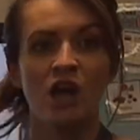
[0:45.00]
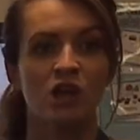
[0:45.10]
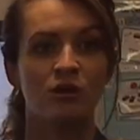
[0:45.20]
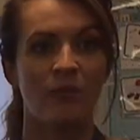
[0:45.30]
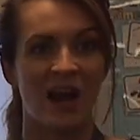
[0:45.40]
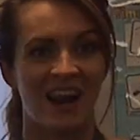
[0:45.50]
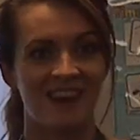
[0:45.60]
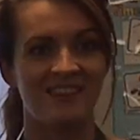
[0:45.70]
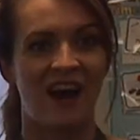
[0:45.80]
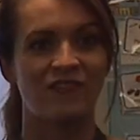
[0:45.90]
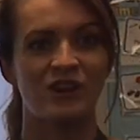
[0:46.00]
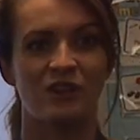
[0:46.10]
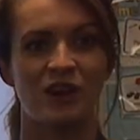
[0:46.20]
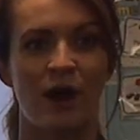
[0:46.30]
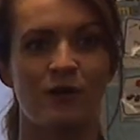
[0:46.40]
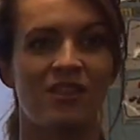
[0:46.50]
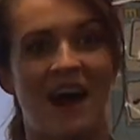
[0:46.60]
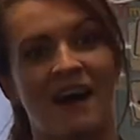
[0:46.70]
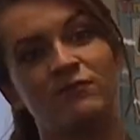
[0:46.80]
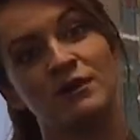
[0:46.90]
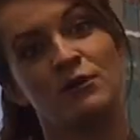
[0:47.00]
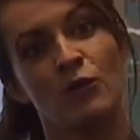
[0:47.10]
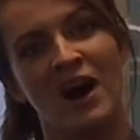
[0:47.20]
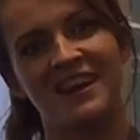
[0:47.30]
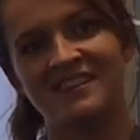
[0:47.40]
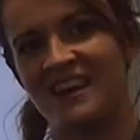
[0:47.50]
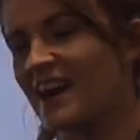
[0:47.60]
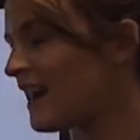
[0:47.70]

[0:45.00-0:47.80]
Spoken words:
You might like to have another go at that and rewind it.